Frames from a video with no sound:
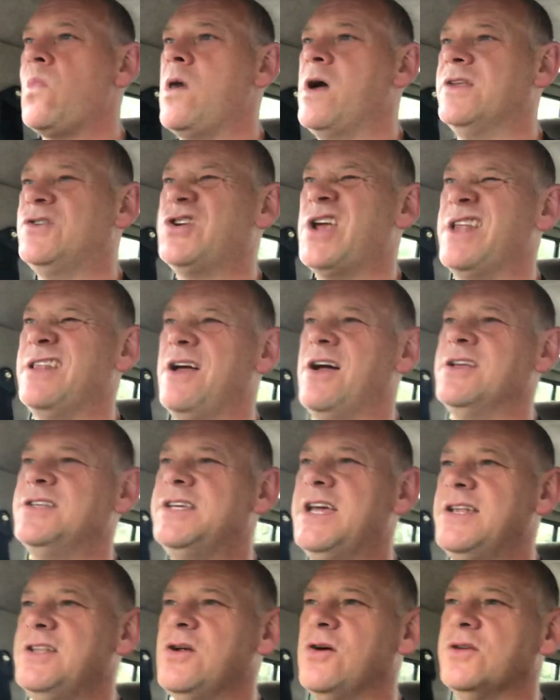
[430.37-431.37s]
I
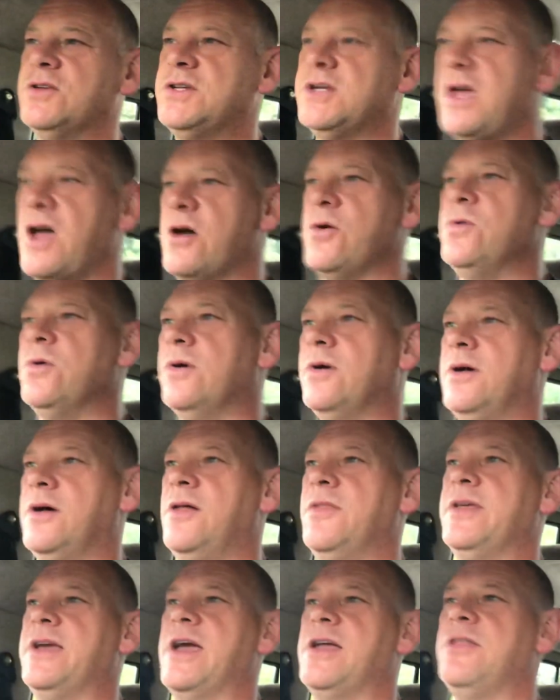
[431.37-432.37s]
tend not to go
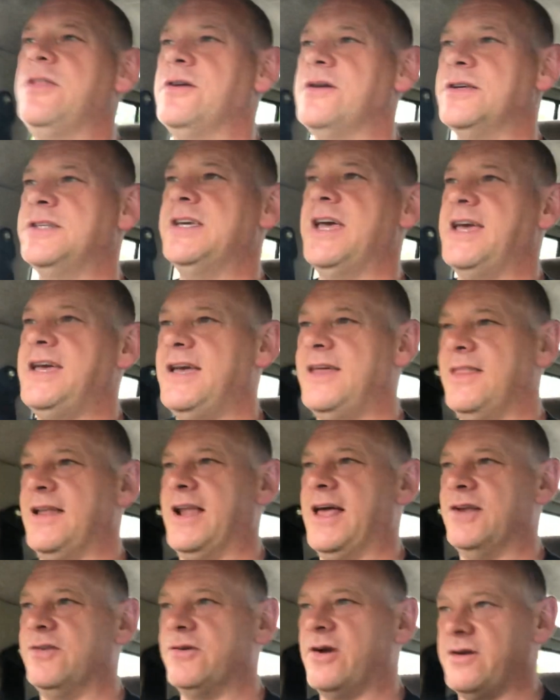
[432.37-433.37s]
on the A38 in the
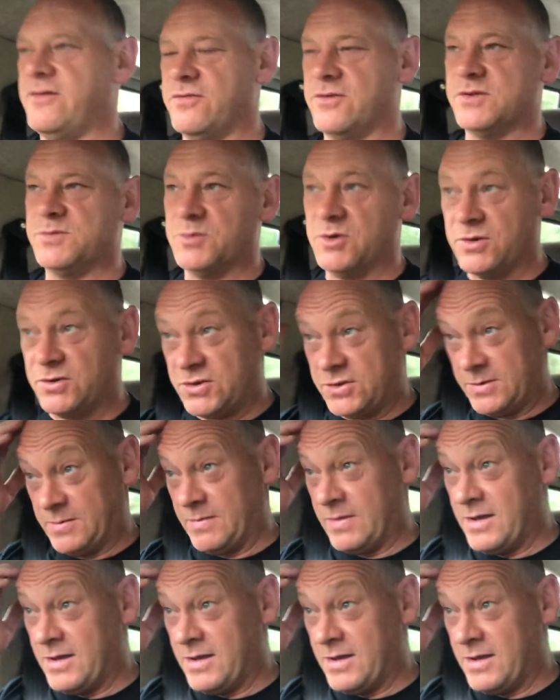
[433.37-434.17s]
Land Rover as much,